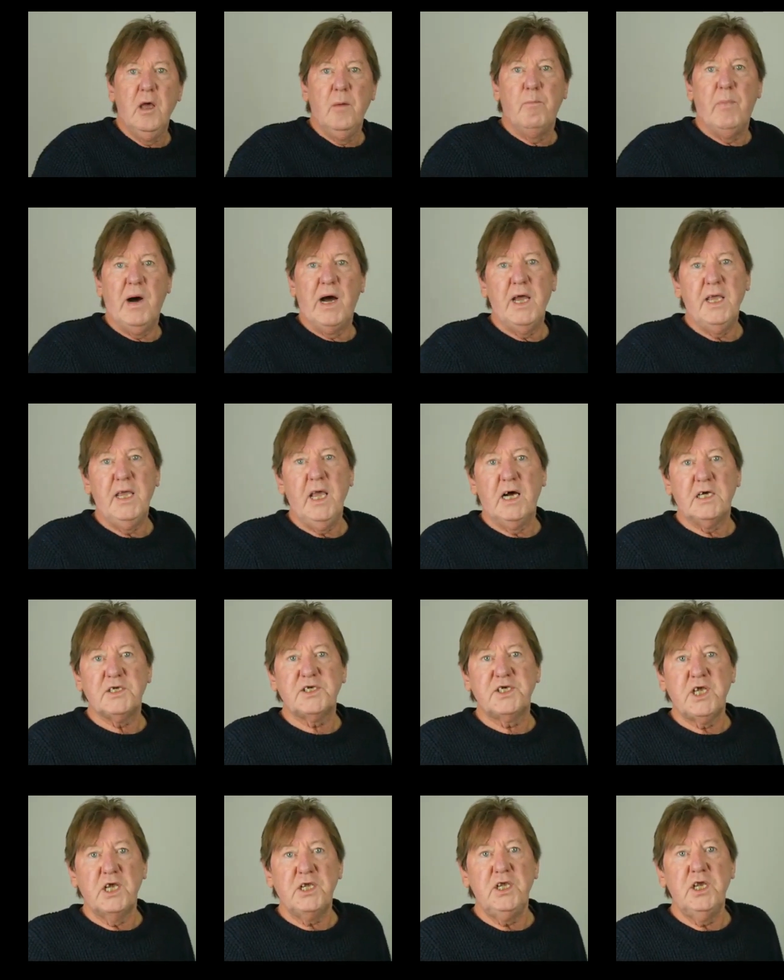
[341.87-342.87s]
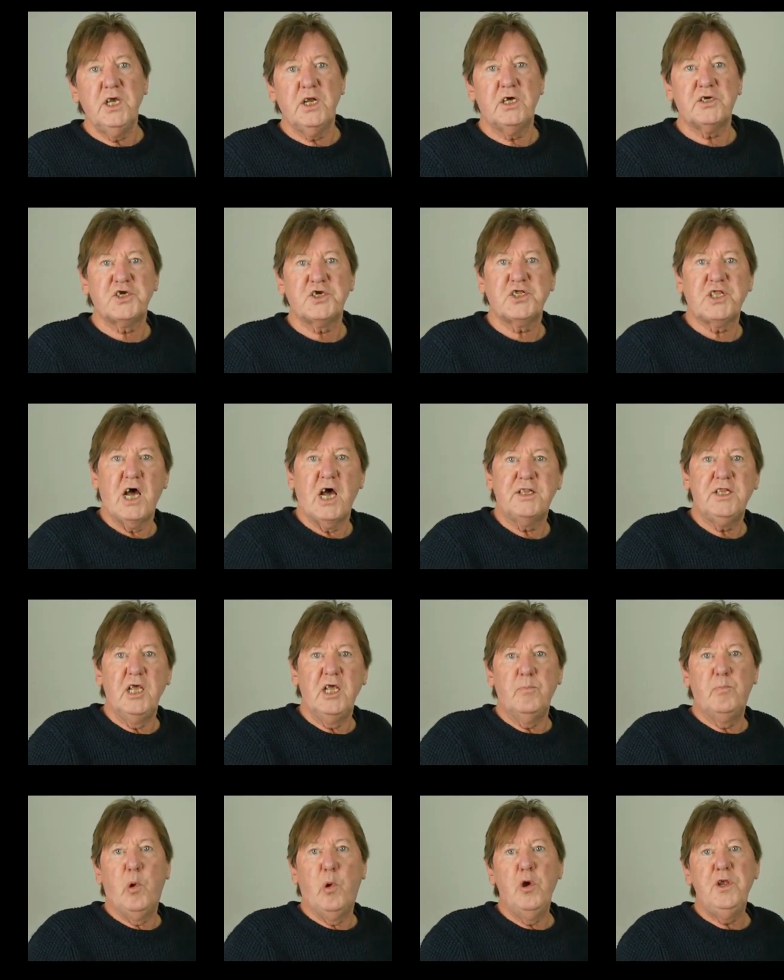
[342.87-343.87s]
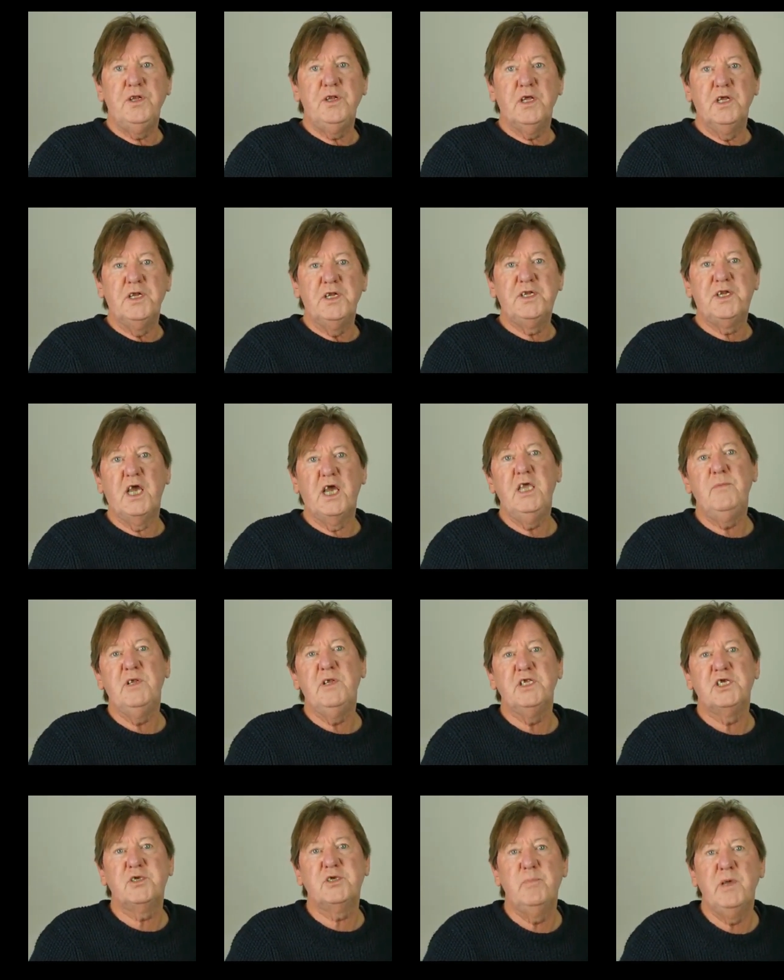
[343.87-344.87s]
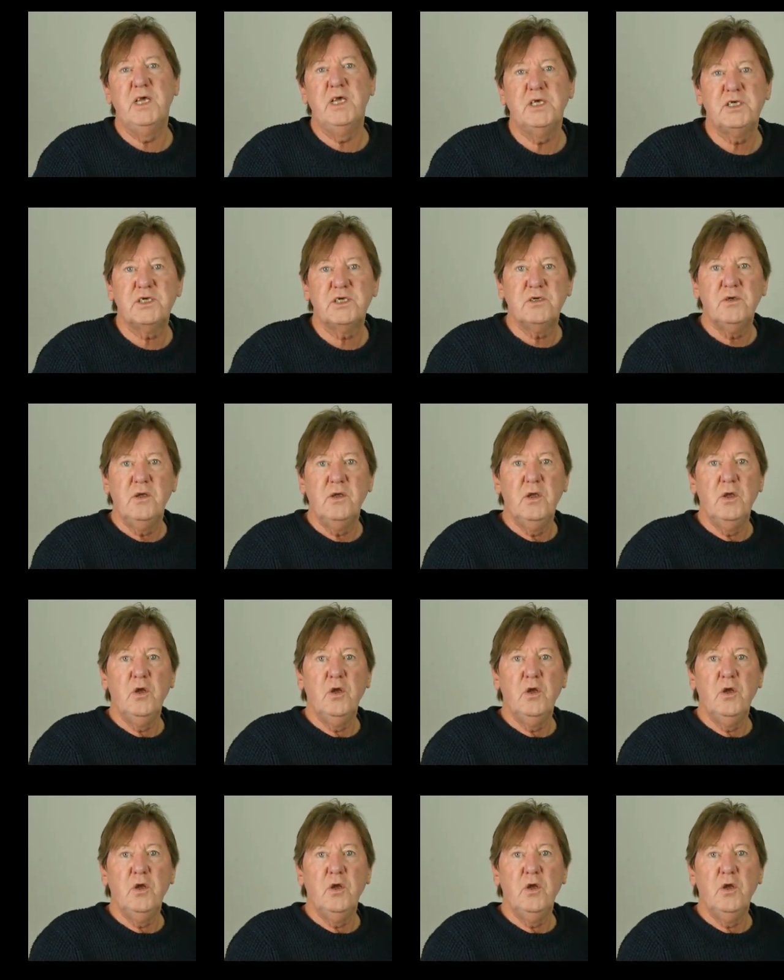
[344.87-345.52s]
by a singular static point in time and space,